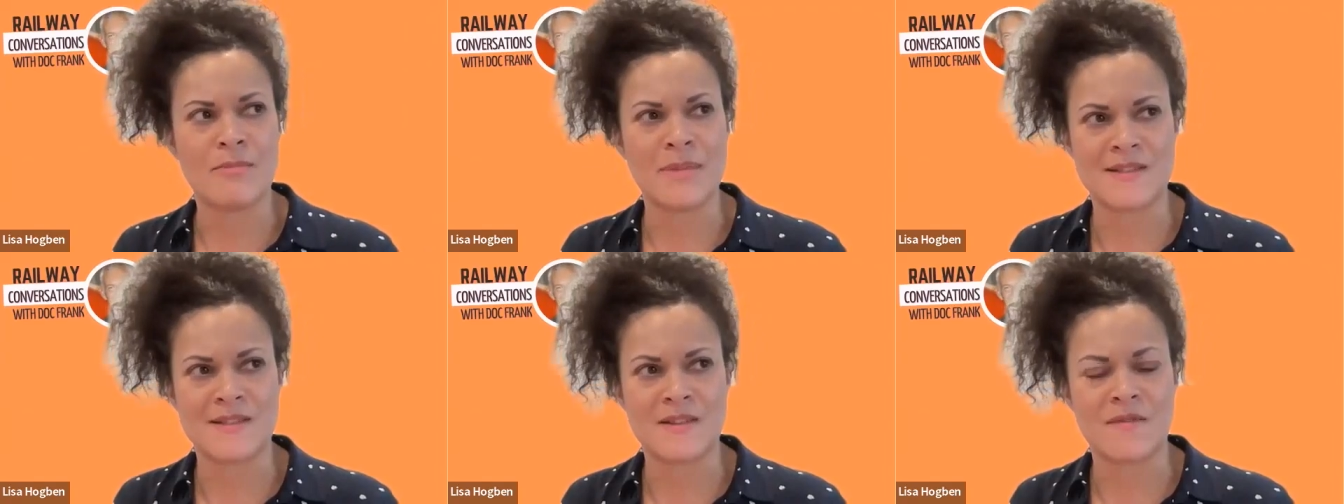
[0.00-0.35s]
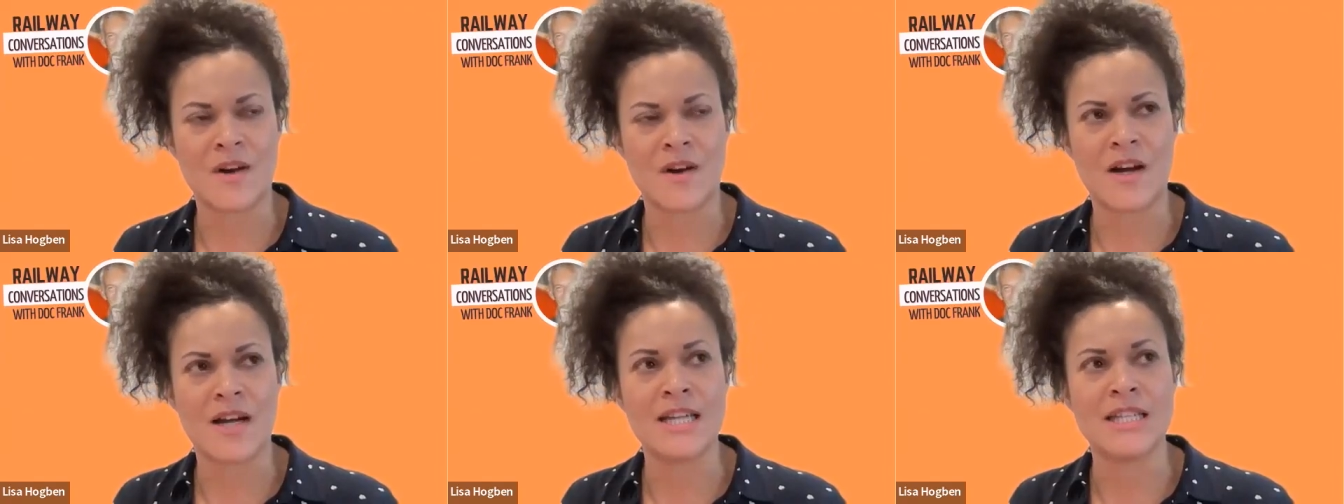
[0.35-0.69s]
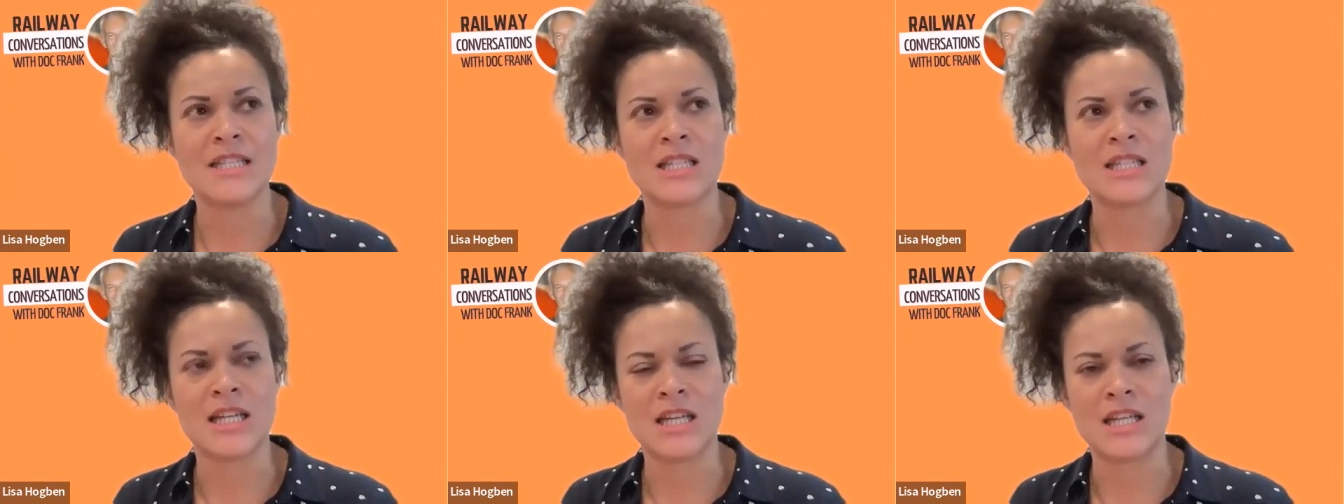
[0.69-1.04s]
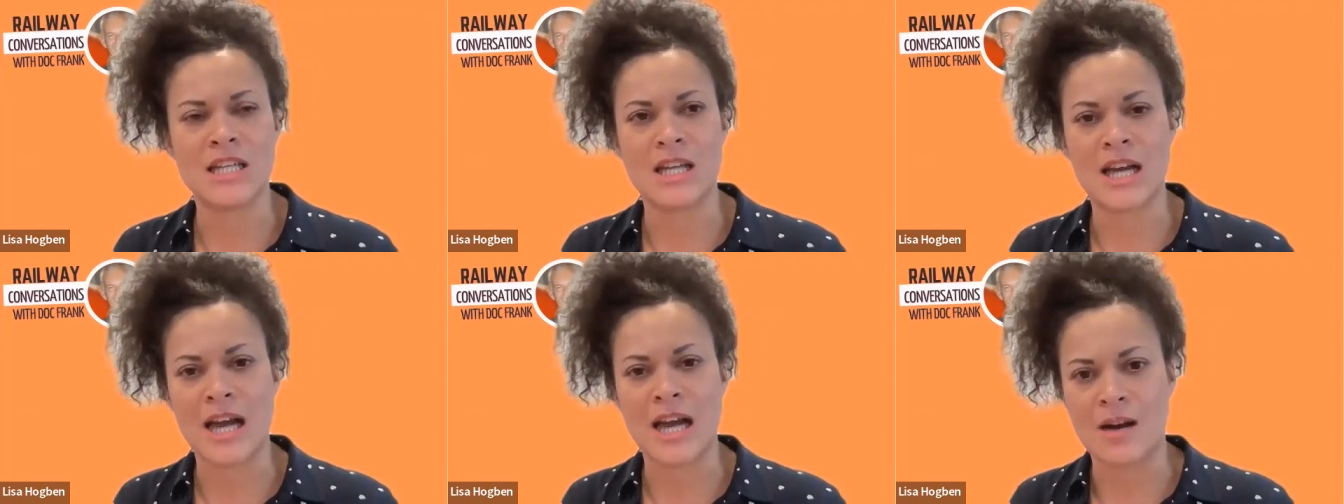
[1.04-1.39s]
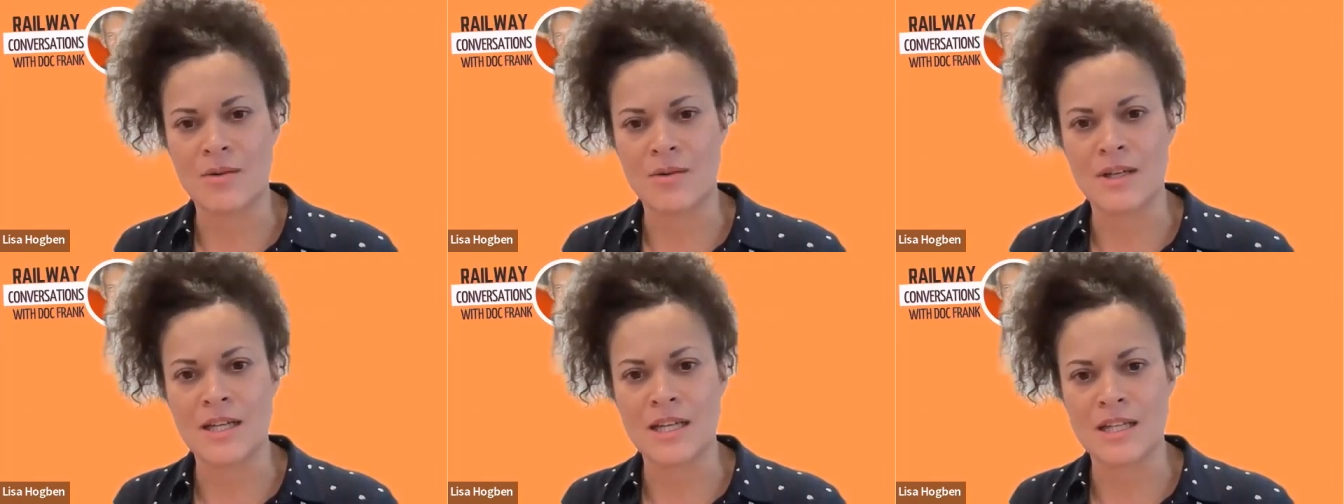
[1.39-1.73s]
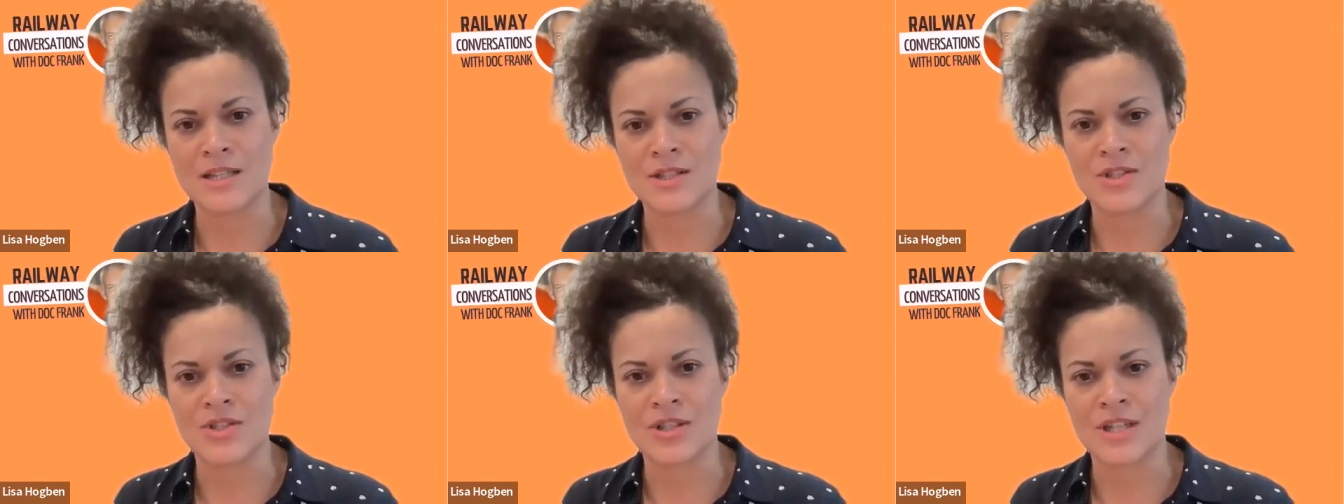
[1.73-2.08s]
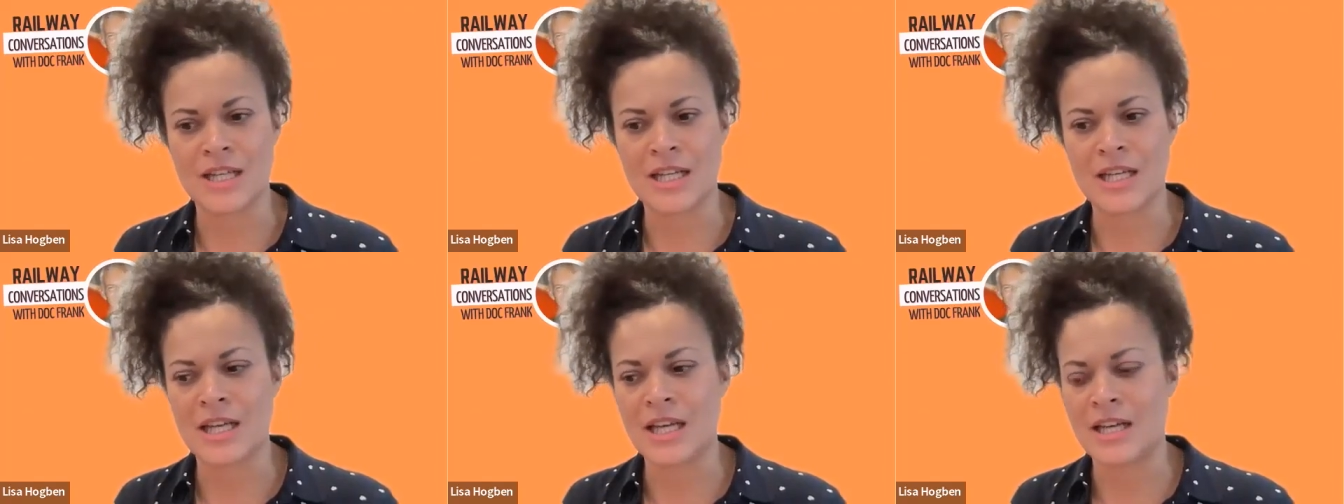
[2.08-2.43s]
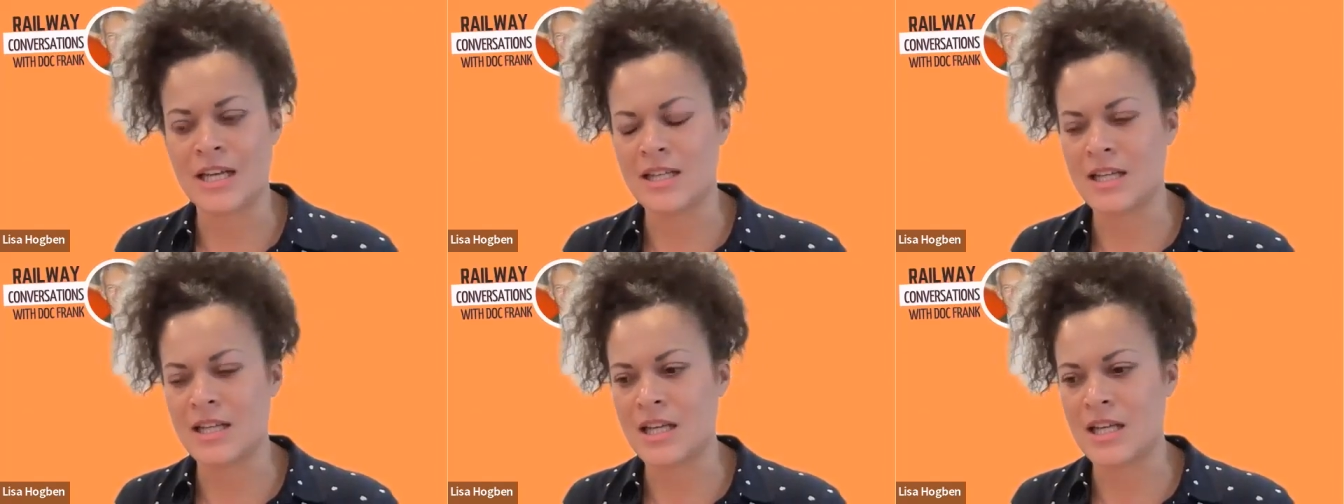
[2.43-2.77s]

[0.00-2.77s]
misdefined in our industry.